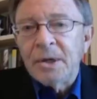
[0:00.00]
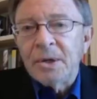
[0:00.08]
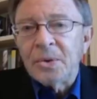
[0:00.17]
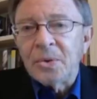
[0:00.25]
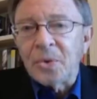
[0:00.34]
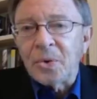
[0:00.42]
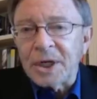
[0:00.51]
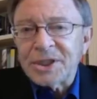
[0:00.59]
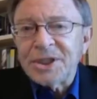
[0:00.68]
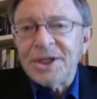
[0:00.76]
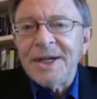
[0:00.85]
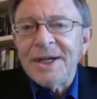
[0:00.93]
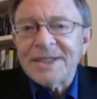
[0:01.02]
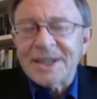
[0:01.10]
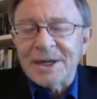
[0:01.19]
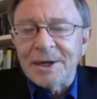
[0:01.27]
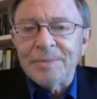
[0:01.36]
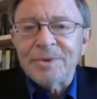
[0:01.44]
Russia has
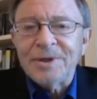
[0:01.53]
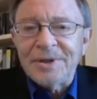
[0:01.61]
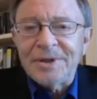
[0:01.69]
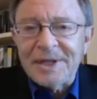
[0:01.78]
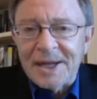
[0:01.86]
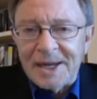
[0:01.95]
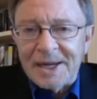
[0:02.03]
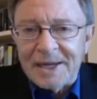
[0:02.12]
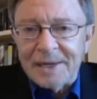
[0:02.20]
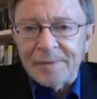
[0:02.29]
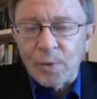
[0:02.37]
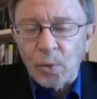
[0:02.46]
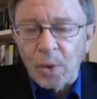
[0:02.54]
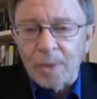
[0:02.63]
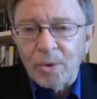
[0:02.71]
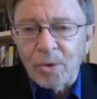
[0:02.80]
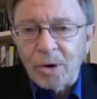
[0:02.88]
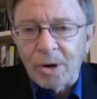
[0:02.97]
come to the aid of the
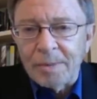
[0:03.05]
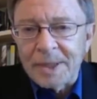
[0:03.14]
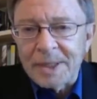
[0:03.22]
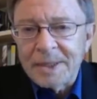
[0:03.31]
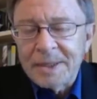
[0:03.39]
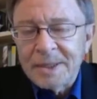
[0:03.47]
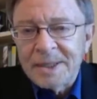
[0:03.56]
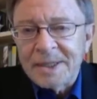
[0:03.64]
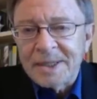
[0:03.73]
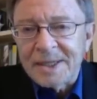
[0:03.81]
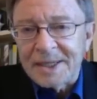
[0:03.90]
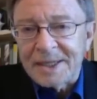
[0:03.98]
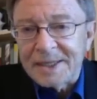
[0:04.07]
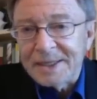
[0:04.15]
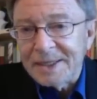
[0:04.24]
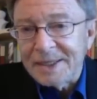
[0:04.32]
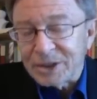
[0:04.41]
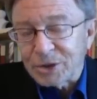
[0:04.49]
rebel army
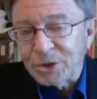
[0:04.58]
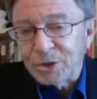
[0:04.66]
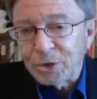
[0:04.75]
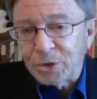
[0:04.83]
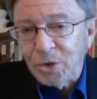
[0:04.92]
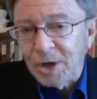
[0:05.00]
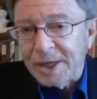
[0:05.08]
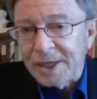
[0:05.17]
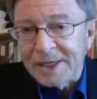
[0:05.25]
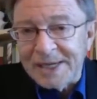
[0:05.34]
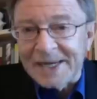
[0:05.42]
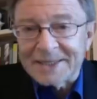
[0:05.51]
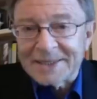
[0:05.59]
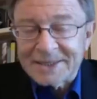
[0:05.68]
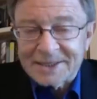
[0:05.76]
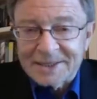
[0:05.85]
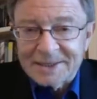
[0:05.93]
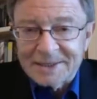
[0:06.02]
in eastern Ukraine,
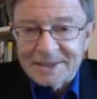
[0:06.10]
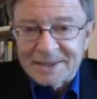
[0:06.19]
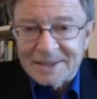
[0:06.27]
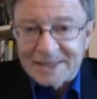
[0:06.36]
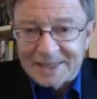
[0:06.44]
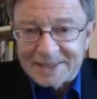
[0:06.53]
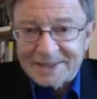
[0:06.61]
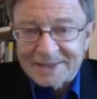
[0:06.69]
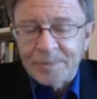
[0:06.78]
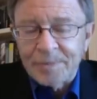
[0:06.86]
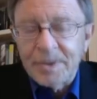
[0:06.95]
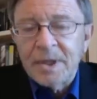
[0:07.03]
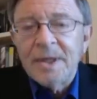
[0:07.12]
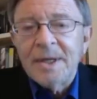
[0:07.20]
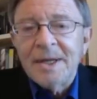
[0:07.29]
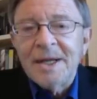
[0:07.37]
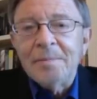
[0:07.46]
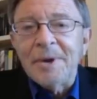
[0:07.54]
yes, yes.
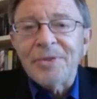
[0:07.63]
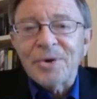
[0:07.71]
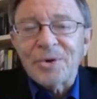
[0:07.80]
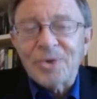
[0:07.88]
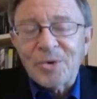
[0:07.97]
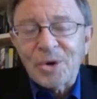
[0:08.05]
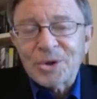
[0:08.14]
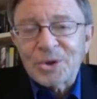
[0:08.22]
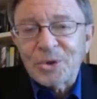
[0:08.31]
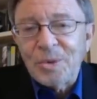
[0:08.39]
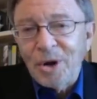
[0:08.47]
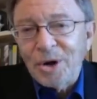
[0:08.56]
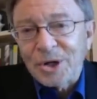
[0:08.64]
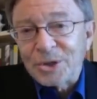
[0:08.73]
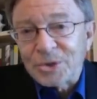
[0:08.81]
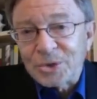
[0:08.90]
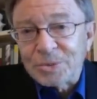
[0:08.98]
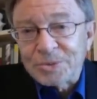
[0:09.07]
But there are also
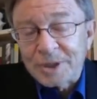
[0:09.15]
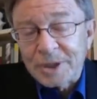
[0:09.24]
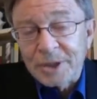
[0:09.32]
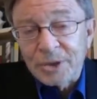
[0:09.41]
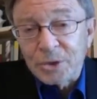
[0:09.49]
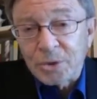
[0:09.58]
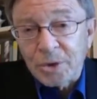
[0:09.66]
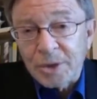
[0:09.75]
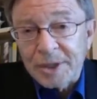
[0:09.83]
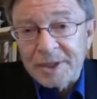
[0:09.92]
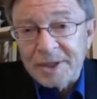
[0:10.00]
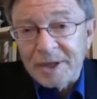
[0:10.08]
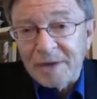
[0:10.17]
American troops in Ukraine.